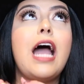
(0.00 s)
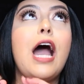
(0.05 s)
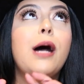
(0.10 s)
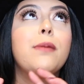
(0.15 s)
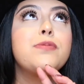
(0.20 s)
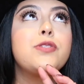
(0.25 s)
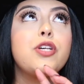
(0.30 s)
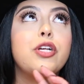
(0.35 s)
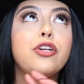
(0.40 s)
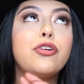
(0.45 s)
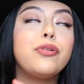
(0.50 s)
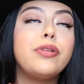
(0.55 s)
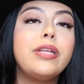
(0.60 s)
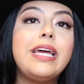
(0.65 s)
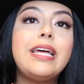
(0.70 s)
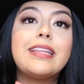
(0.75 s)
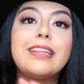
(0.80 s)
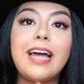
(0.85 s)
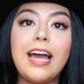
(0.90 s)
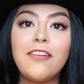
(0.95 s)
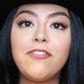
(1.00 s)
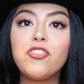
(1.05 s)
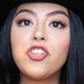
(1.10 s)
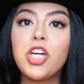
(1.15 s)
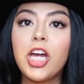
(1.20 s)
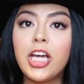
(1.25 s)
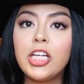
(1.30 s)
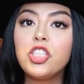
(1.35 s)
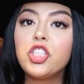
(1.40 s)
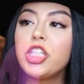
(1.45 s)
absolutely
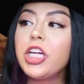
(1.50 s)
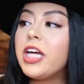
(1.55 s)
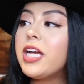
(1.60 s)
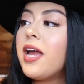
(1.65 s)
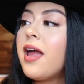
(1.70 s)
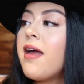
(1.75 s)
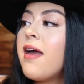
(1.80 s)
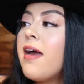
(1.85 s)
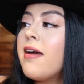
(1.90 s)
life-changing.